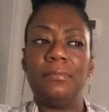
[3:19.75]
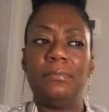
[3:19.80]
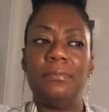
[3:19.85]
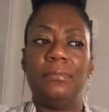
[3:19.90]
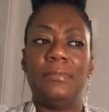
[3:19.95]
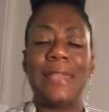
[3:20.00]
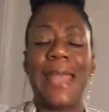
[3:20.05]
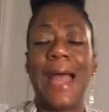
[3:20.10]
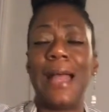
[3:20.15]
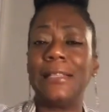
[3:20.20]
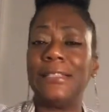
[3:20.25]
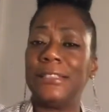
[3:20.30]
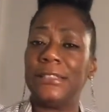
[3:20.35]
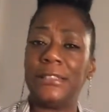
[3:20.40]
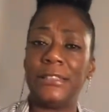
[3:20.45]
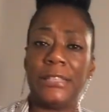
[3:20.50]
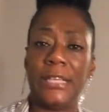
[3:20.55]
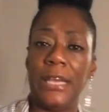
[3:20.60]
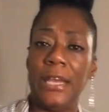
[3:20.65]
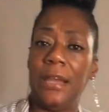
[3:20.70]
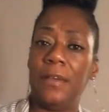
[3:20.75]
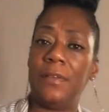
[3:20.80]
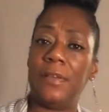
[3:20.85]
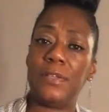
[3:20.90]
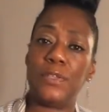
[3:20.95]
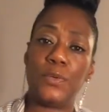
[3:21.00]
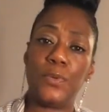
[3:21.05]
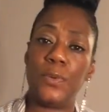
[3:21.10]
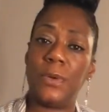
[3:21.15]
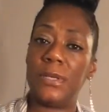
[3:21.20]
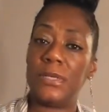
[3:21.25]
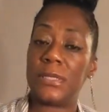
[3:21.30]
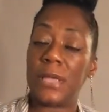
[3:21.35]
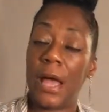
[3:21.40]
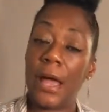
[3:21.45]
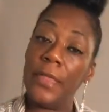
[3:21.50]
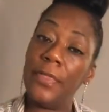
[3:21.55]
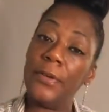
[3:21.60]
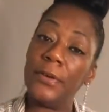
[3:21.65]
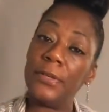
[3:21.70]
not just caring towards
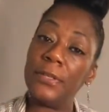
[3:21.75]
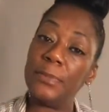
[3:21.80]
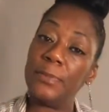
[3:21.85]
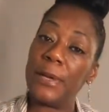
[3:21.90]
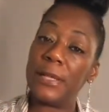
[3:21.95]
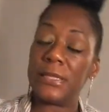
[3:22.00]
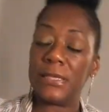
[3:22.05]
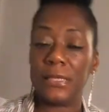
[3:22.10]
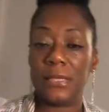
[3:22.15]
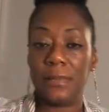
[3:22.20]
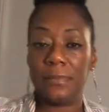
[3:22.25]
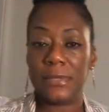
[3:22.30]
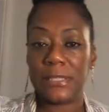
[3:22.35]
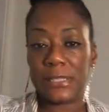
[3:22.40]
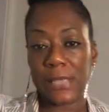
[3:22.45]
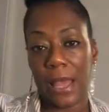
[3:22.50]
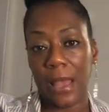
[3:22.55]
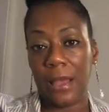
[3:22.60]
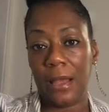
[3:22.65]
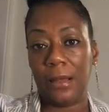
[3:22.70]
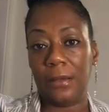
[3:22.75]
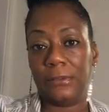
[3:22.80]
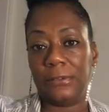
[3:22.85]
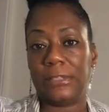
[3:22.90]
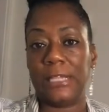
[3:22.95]
others, but to themselves.